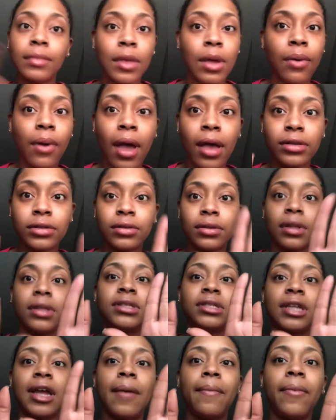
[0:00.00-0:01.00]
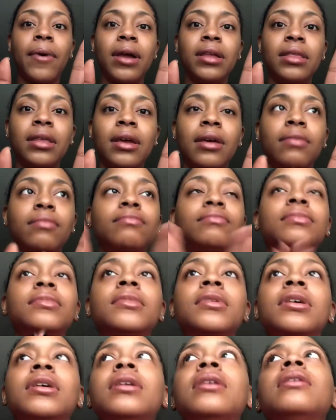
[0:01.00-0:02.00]
Okay, so let's stop right there.
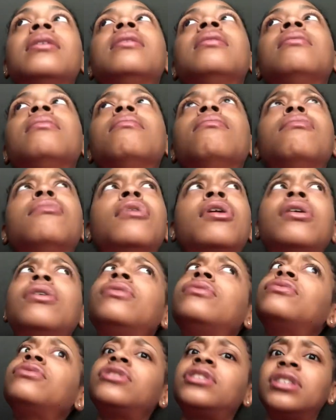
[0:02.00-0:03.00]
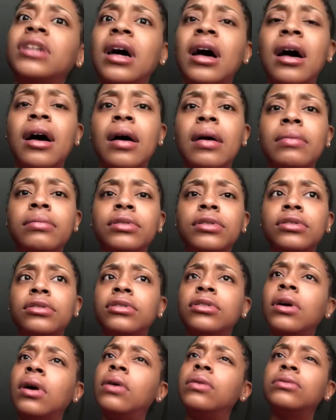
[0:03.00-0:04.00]
Most jobs
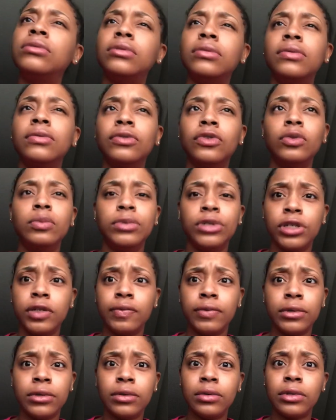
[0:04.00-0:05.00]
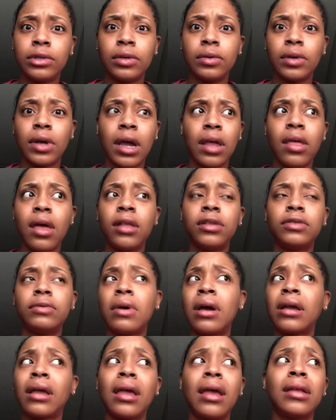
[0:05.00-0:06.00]
don't do group interviews. Okay, that's
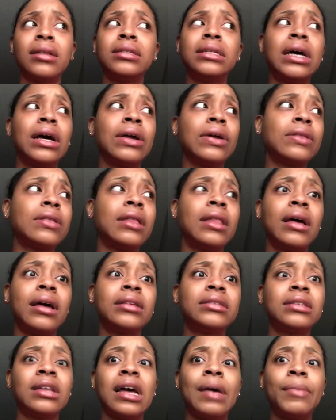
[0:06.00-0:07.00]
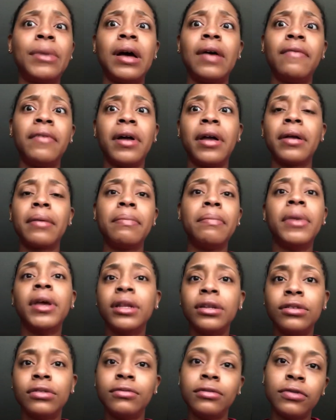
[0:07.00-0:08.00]
why I can't tell you the last time I've
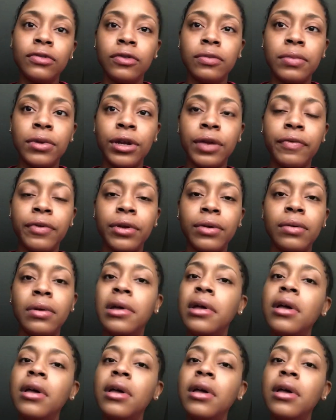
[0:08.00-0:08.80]
been to a group interview.